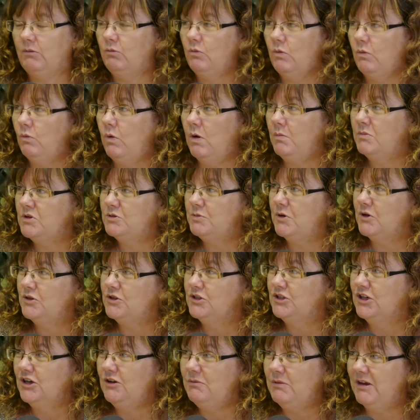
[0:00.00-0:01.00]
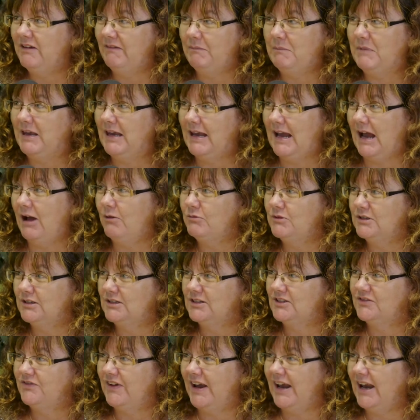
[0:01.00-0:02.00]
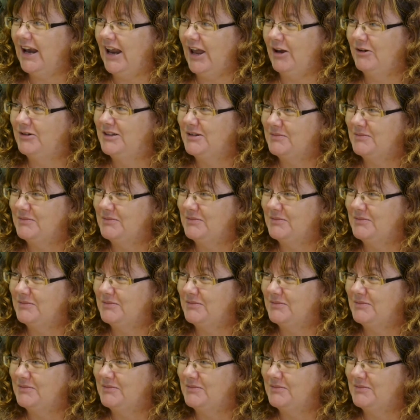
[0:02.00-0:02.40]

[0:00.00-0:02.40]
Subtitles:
what am I supposed to do? My accountant's furloughed